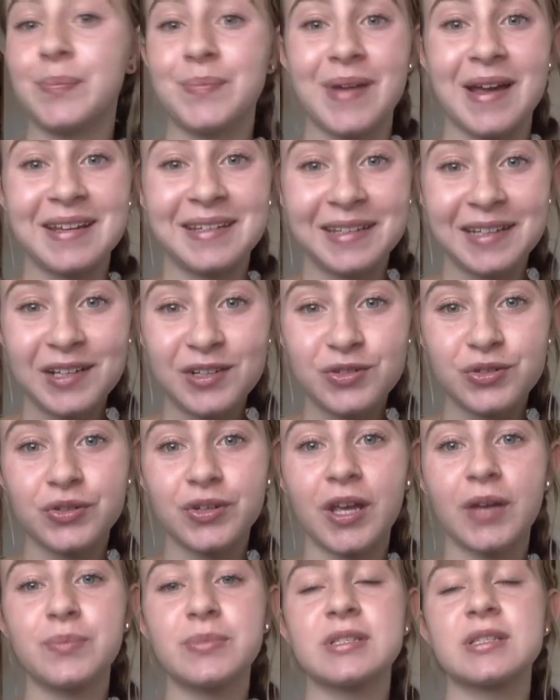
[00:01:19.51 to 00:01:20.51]
My teacher
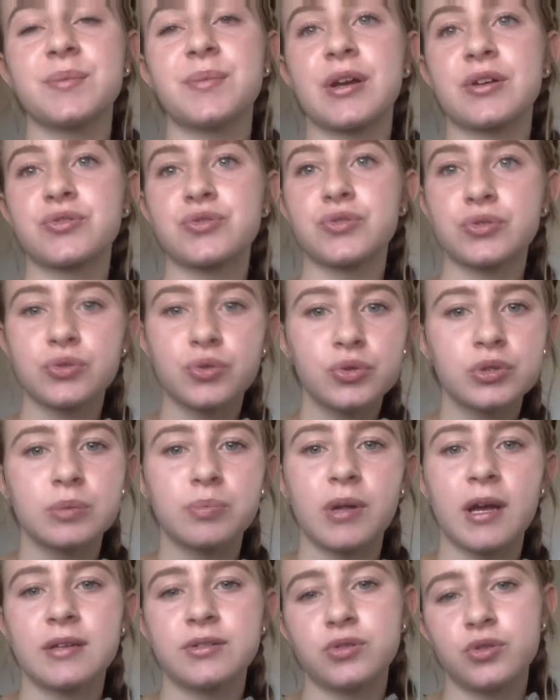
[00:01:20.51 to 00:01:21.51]
gave me some extra school
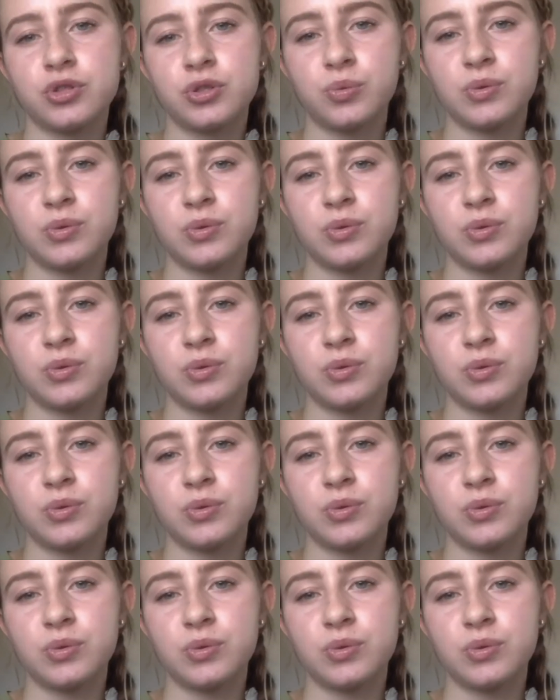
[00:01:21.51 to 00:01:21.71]
supplies so she